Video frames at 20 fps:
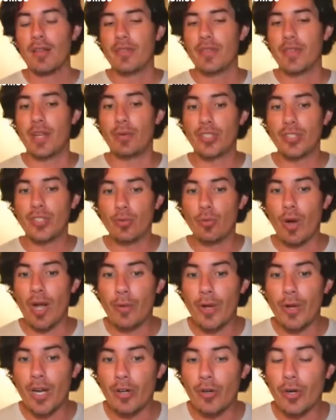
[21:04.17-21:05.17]
The reason why
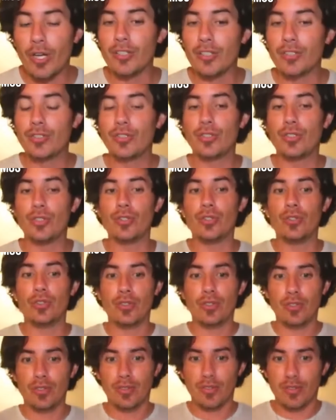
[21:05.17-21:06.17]
we are going to
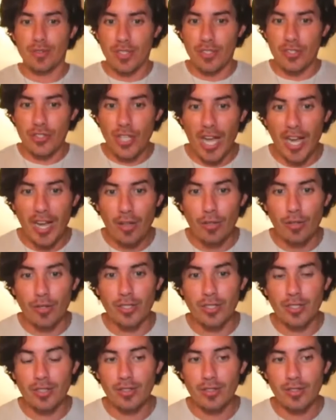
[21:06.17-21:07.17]
the
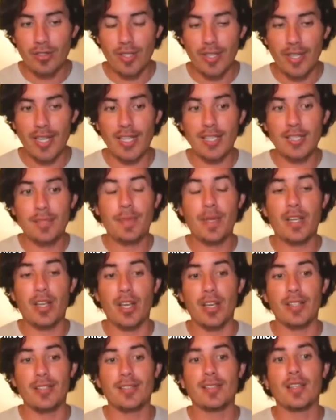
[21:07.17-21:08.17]
childhood is
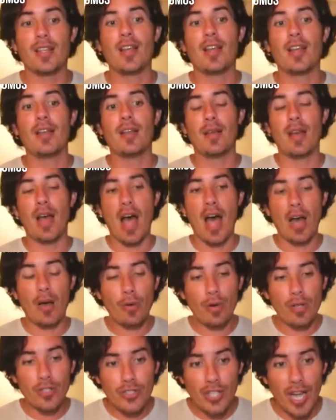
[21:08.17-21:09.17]
because
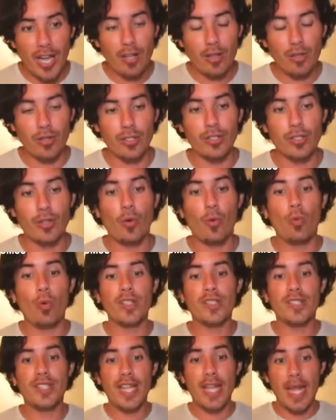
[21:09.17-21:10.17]
our childhood
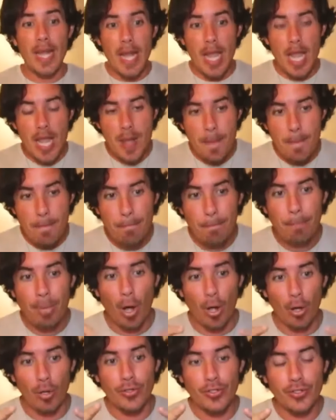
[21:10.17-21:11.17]
was the
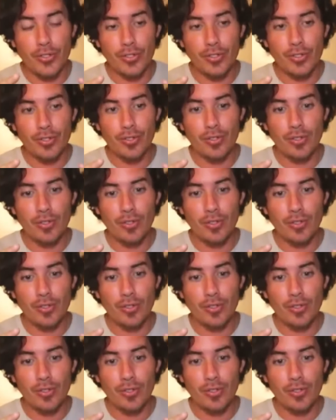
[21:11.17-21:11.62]
impulse